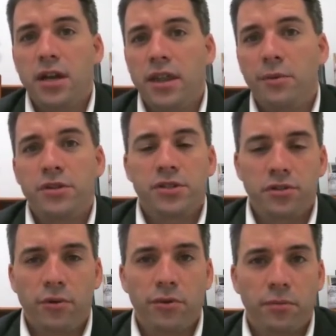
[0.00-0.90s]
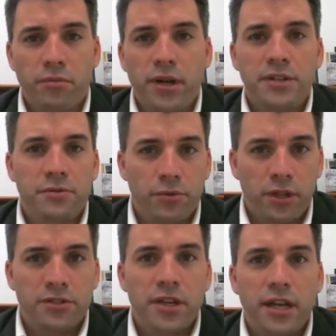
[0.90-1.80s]
They would just lower their price. Well,
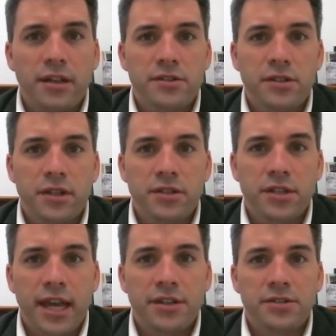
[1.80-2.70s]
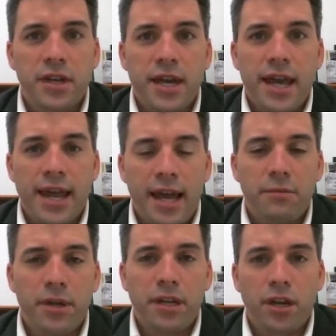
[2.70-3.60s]
let's say in this case it had
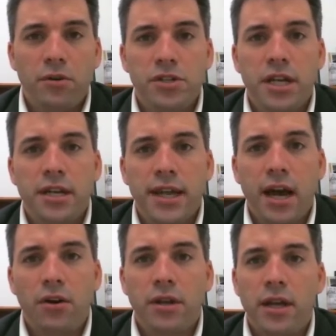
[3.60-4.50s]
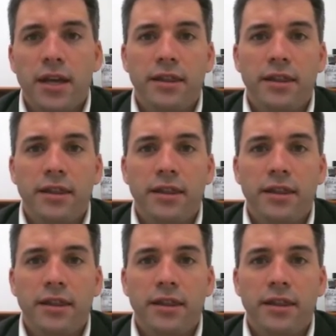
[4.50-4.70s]
to be negotiated down.